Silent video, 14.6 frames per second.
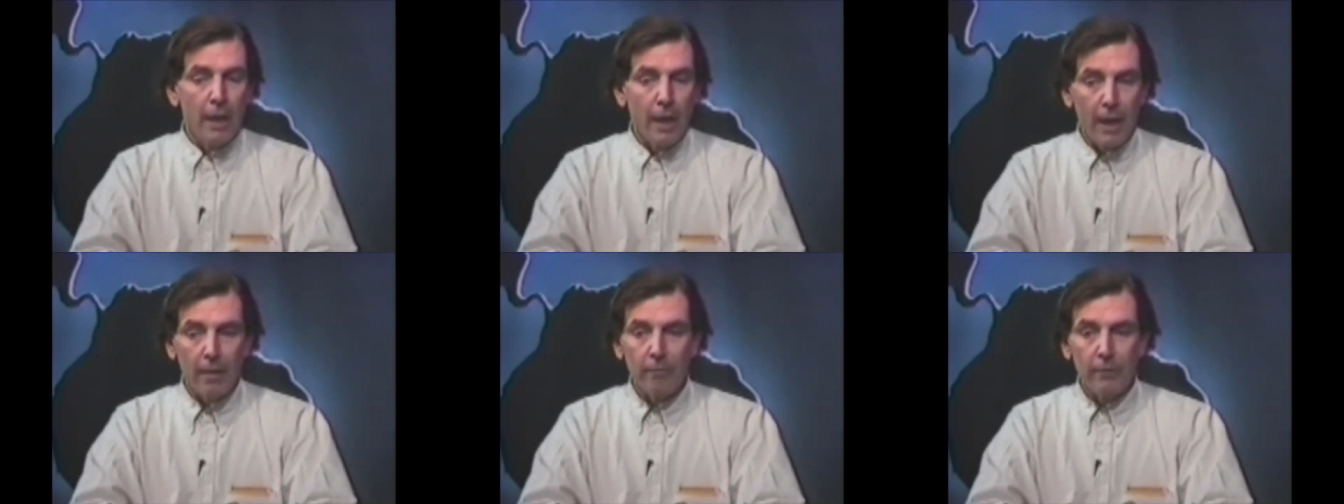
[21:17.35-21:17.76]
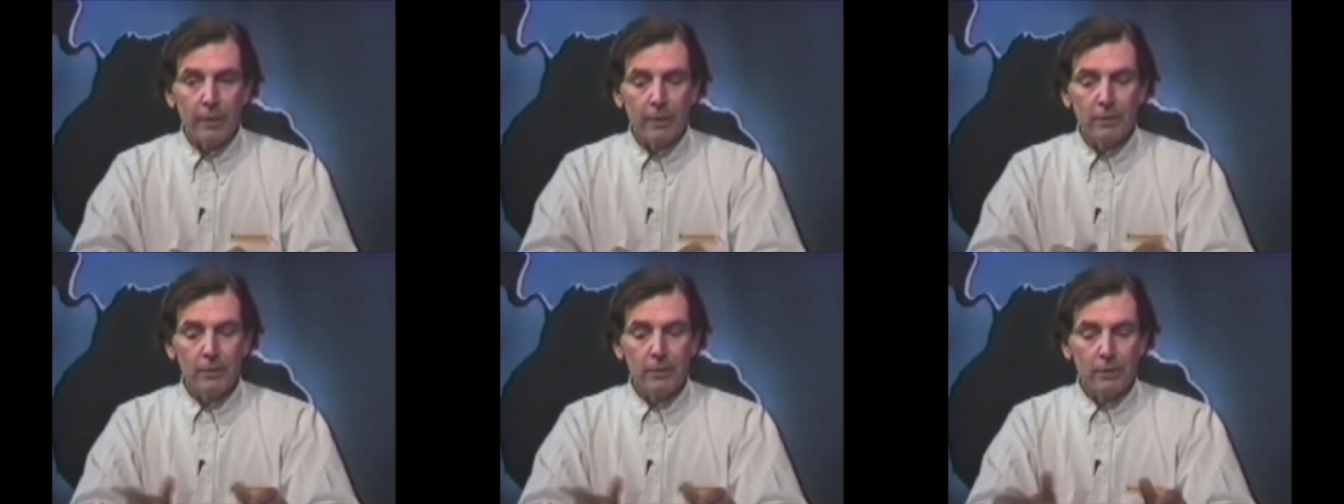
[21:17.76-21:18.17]
have
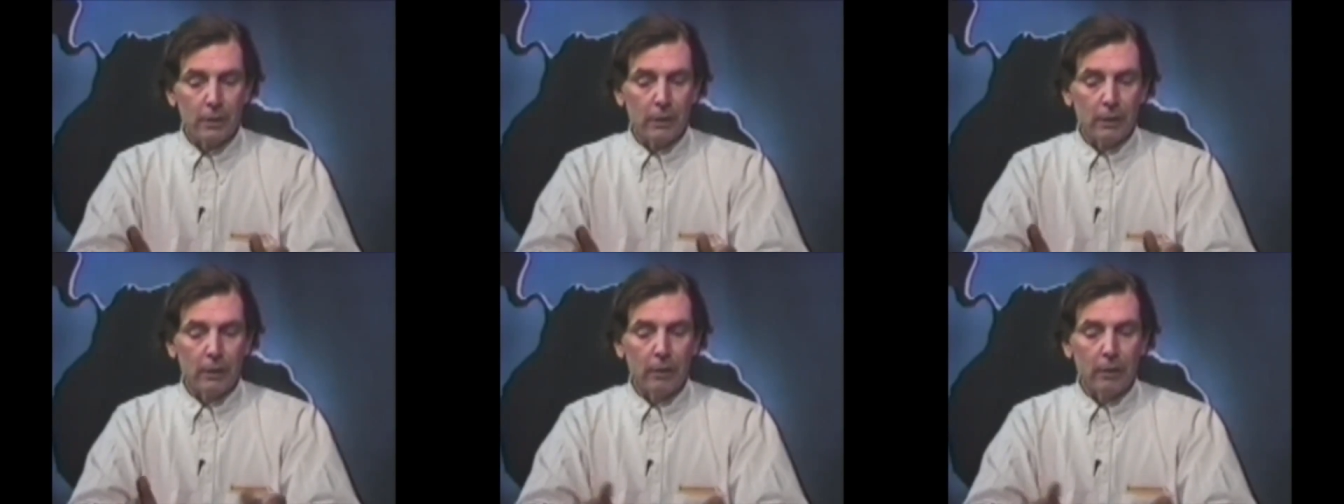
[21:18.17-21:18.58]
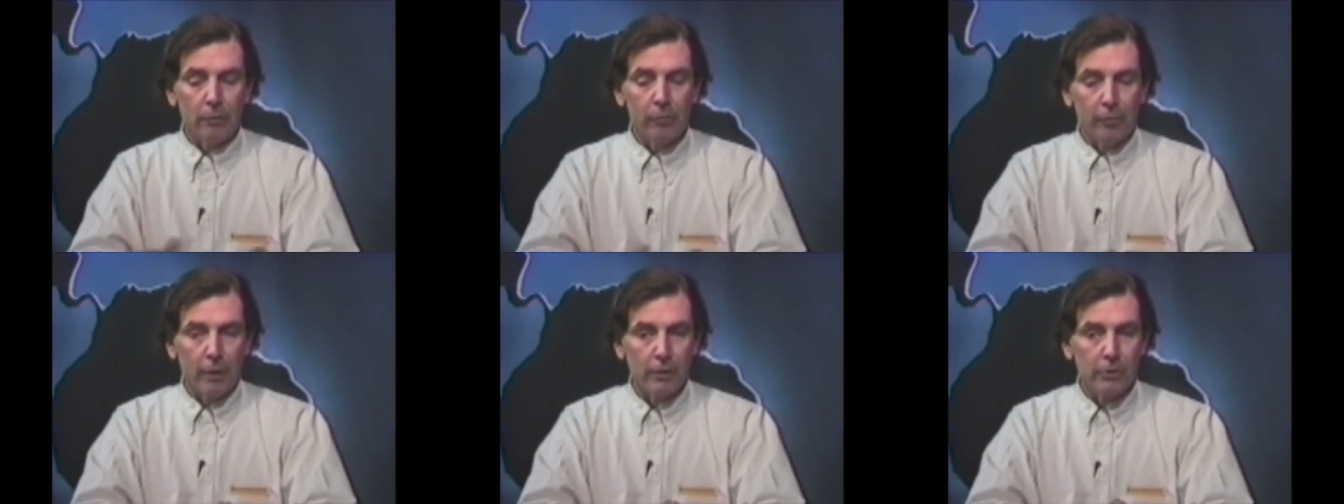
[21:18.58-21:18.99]
this
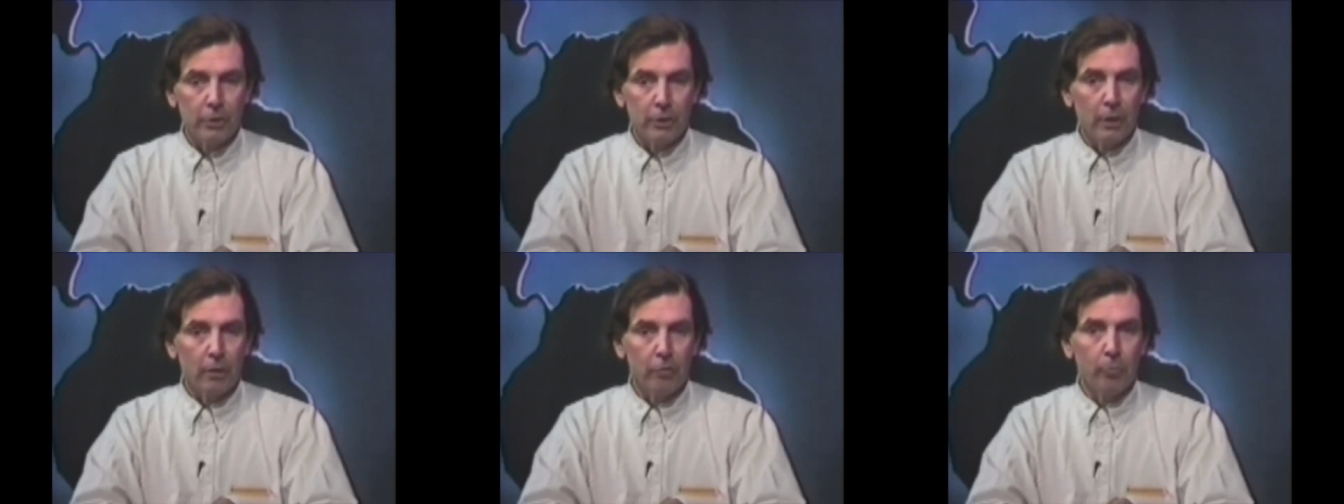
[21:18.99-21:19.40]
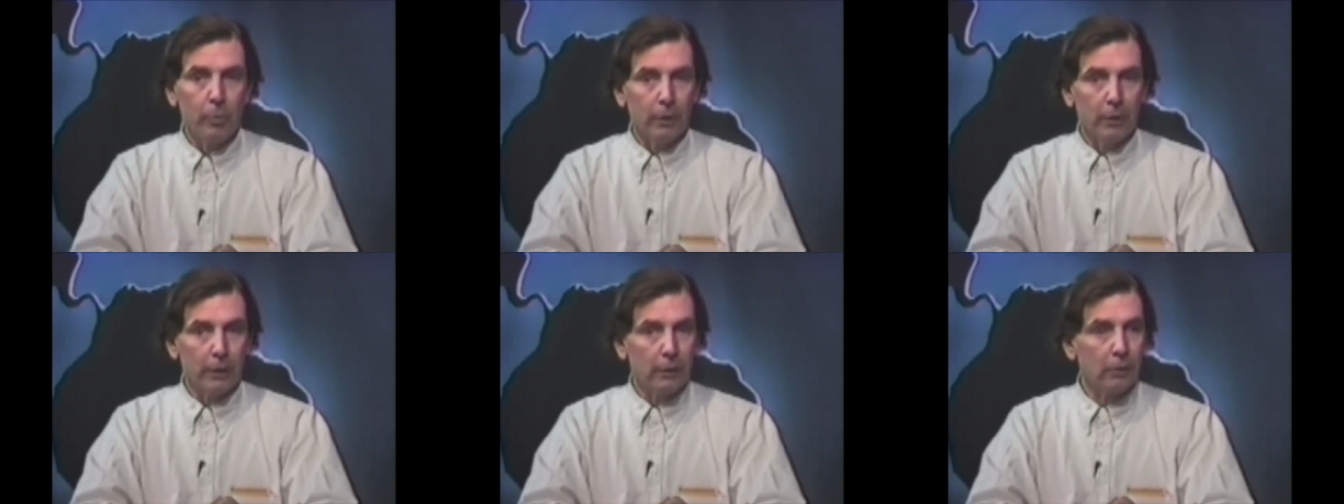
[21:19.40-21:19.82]
function of
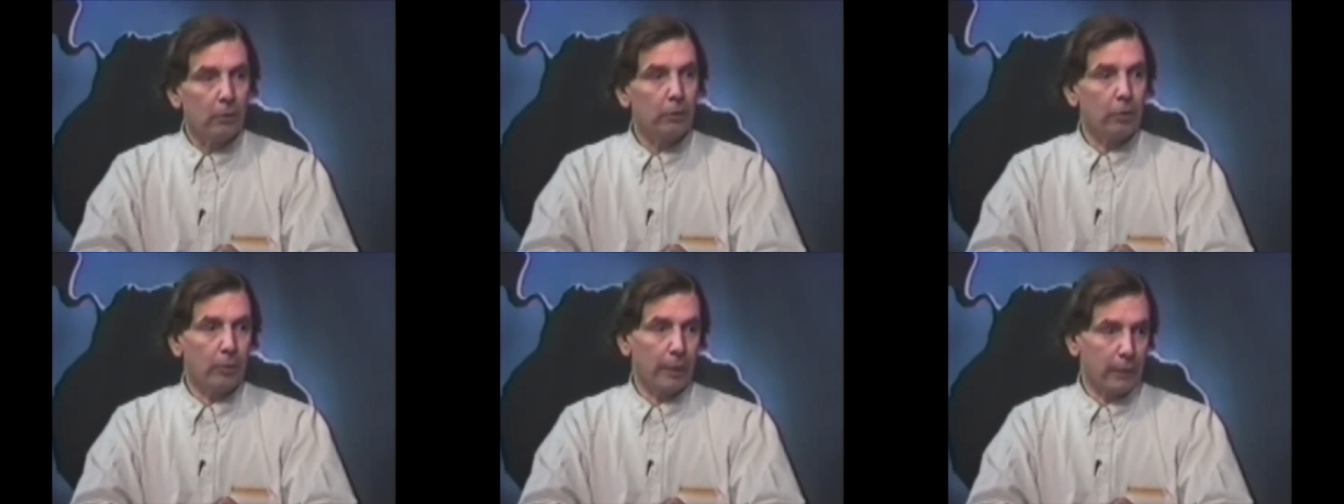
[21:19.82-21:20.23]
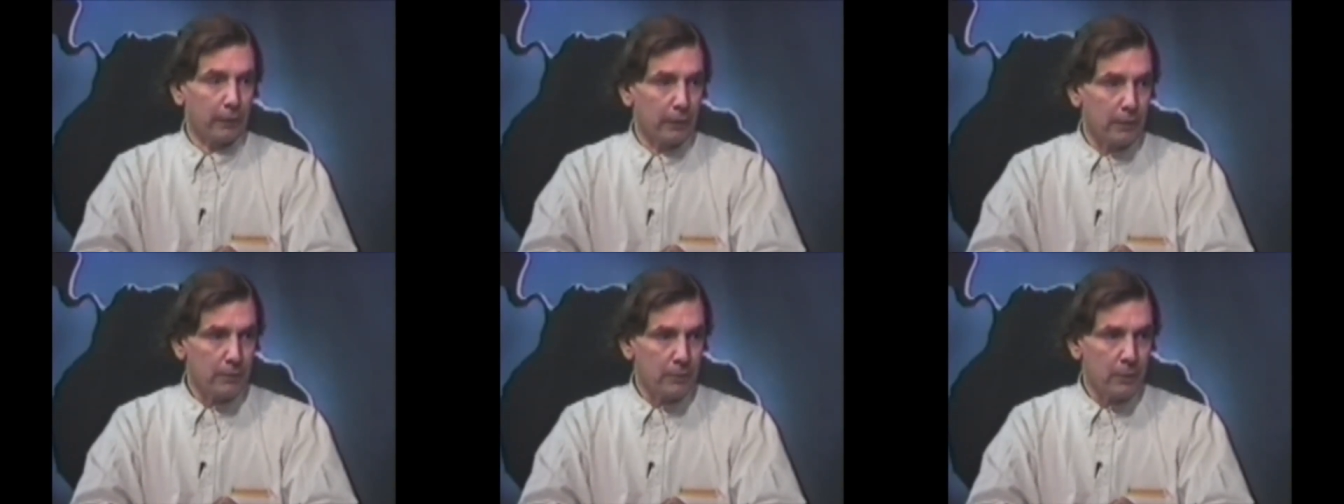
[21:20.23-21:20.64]
political
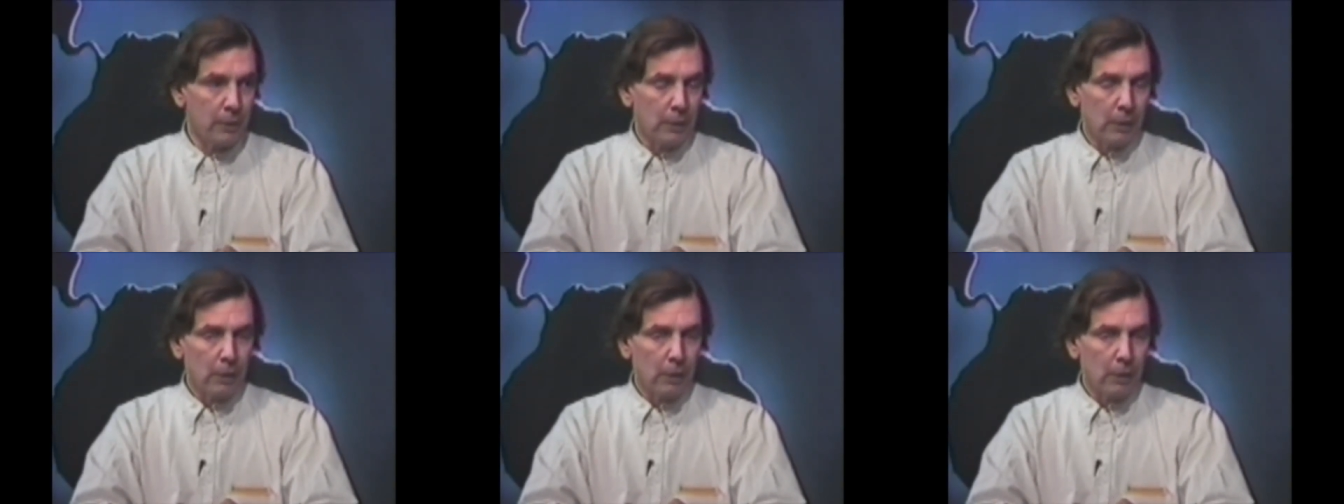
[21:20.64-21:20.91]
correctness,